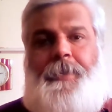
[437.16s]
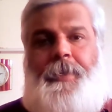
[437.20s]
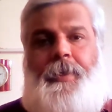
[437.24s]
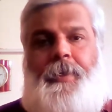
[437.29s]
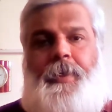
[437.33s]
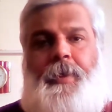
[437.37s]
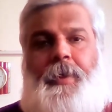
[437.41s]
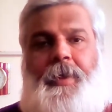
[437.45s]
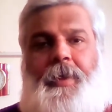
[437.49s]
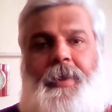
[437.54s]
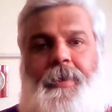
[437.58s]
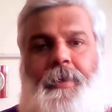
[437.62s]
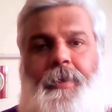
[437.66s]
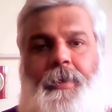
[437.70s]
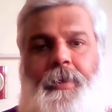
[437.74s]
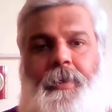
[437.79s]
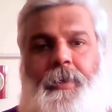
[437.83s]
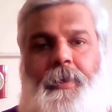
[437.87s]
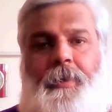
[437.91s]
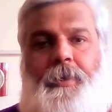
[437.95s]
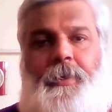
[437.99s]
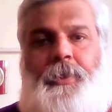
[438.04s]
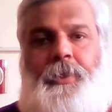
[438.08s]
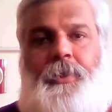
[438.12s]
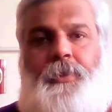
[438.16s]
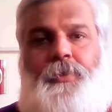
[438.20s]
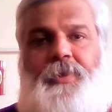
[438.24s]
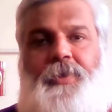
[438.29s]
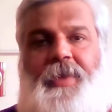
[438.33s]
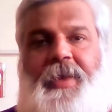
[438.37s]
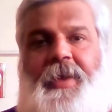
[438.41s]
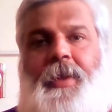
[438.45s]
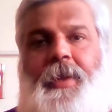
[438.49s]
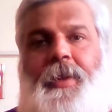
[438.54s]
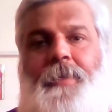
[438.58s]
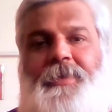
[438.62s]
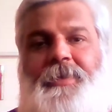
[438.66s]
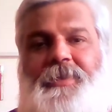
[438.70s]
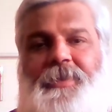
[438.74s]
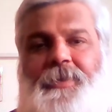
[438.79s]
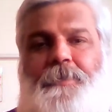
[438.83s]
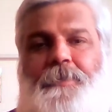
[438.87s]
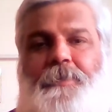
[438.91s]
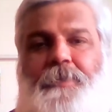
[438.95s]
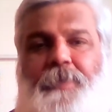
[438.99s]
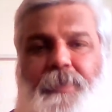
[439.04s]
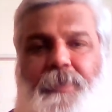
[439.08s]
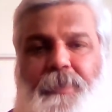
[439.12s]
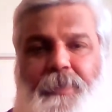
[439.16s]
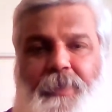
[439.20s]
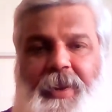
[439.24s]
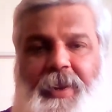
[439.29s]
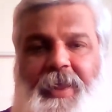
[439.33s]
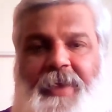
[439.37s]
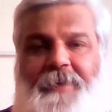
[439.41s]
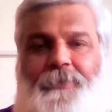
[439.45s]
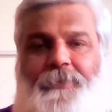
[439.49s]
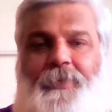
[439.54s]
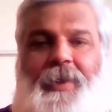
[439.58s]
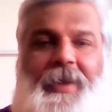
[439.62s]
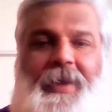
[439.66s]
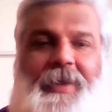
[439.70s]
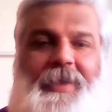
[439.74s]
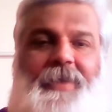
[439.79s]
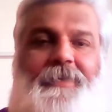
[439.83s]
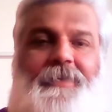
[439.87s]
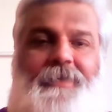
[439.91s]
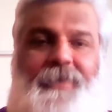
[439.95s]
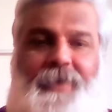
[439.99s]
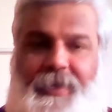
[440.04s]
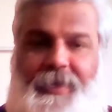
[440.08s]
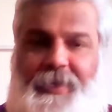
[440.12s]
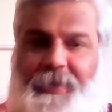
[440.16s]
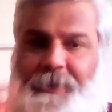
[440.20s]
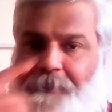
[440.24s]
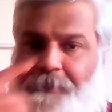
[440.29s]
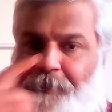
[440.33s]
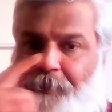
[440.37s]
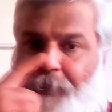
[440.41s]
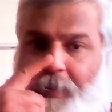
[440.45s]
and you take it up as a playful activity